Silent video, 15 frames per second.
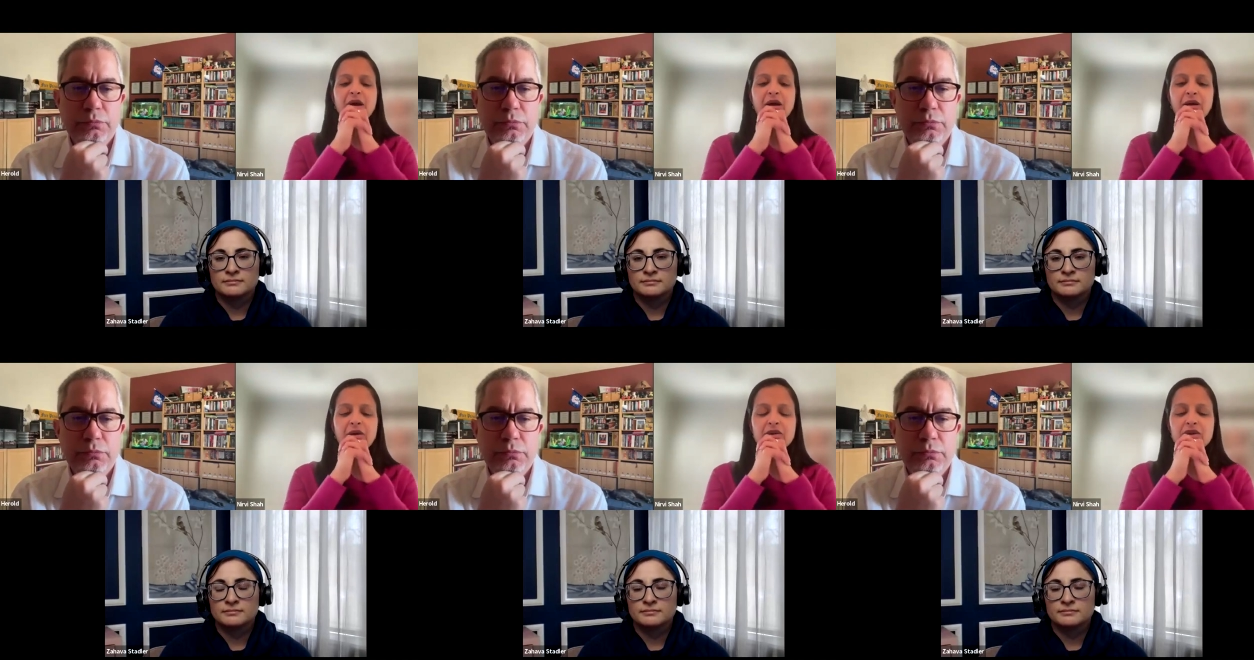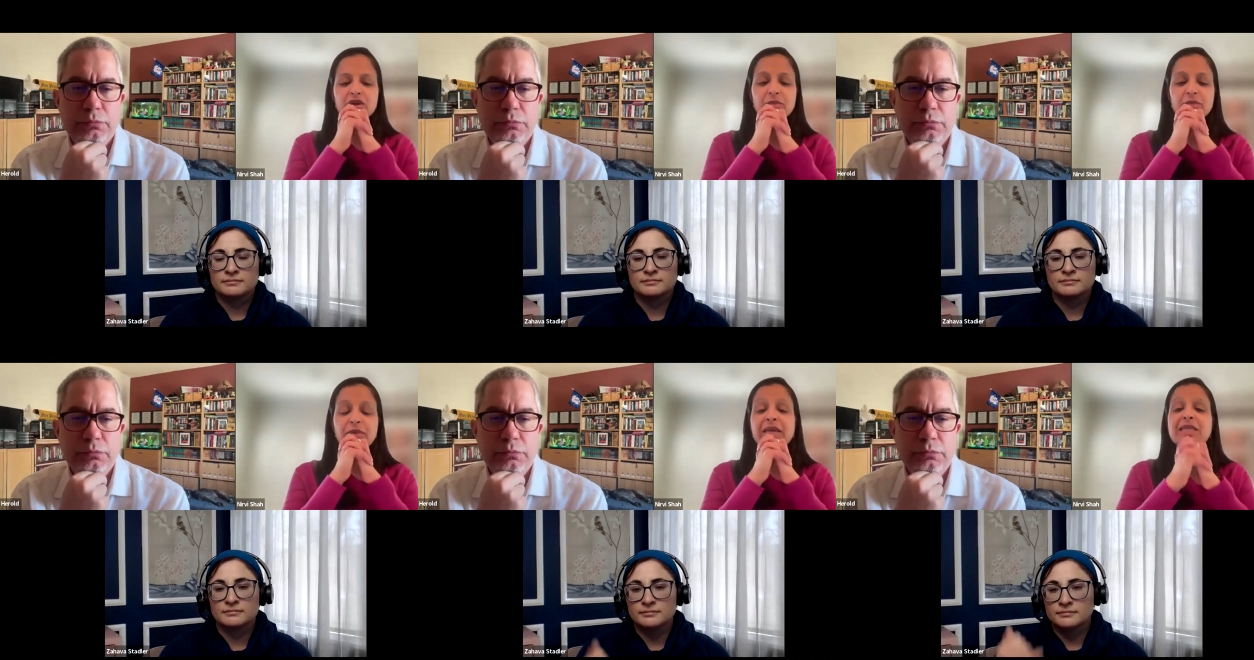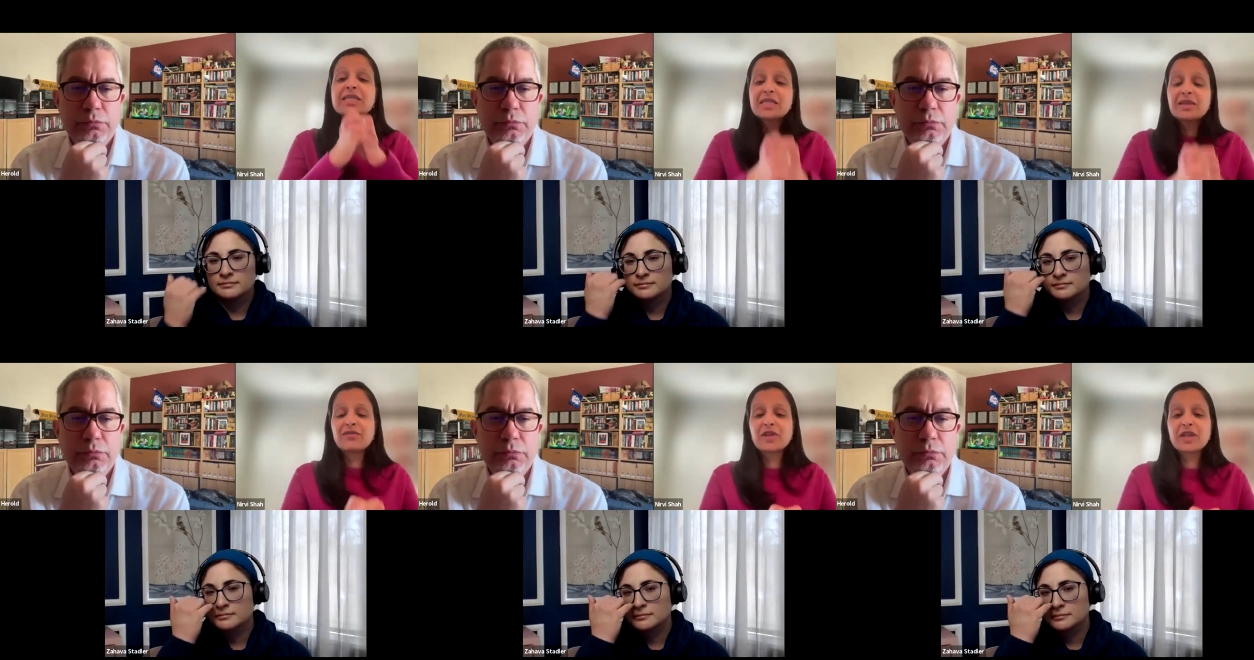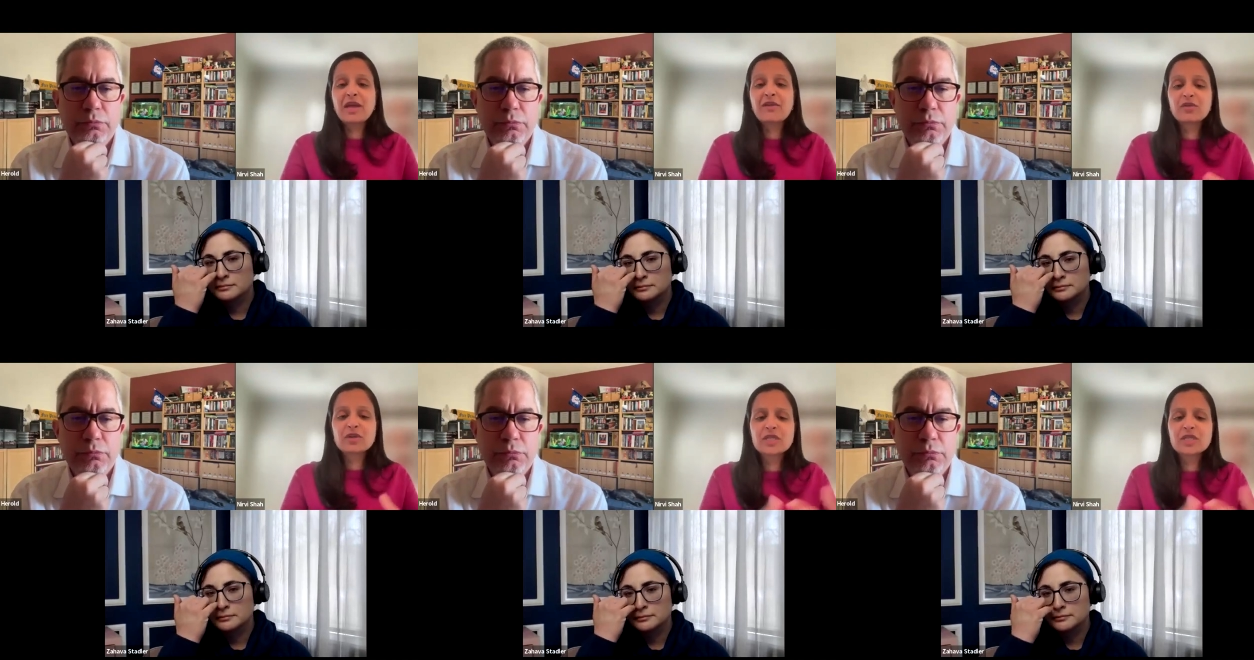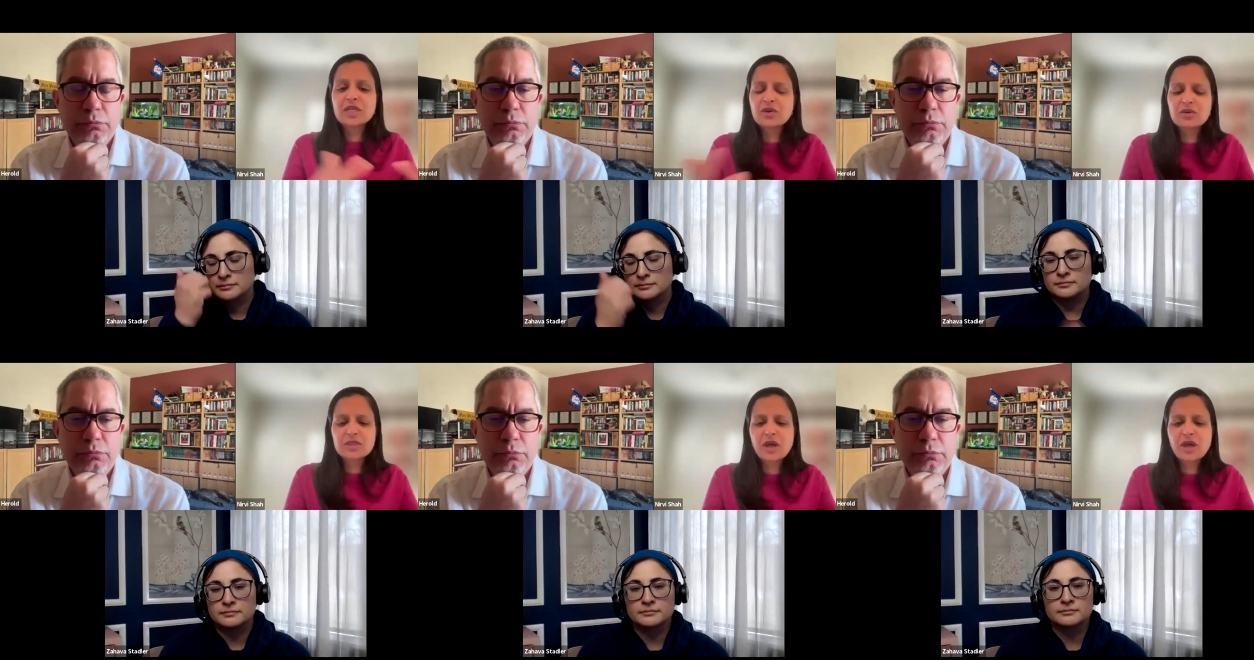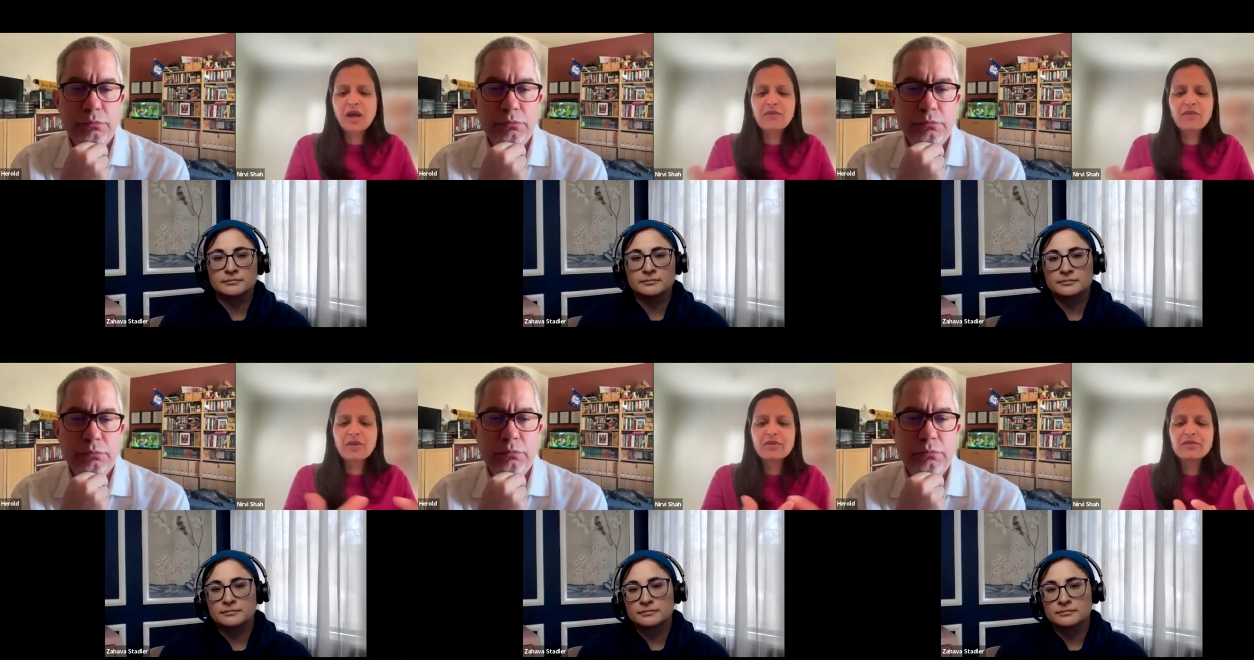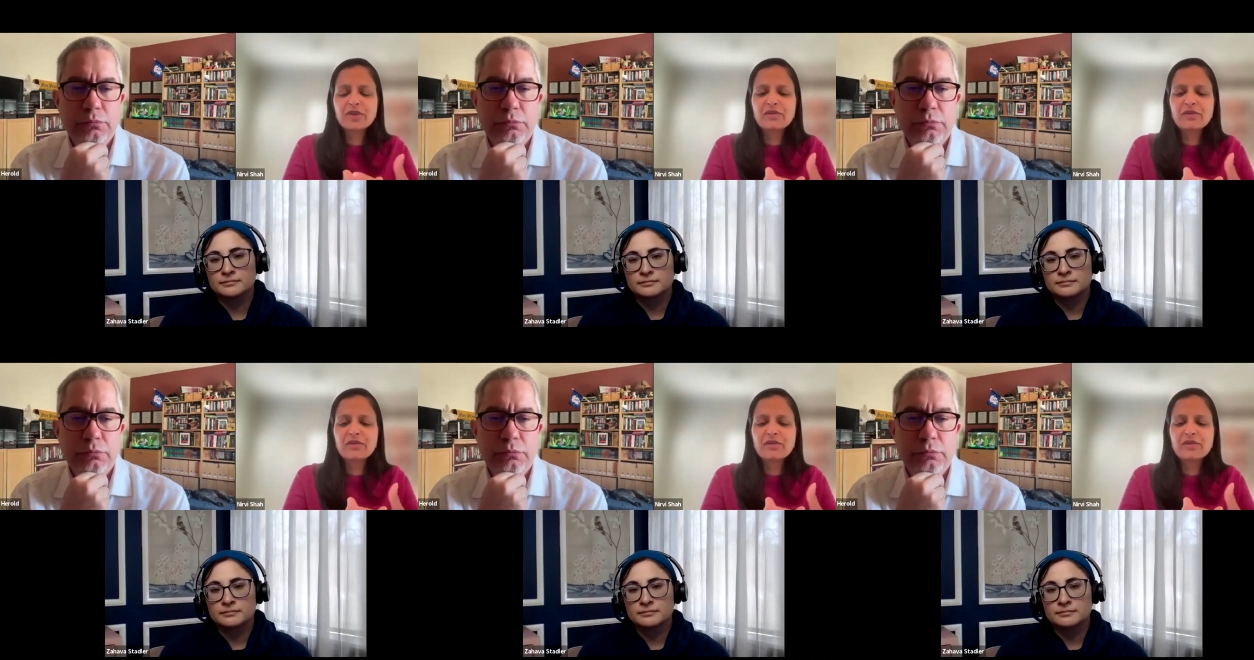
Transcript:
Speaker 1: uh, took place if it ever did or Zahava if,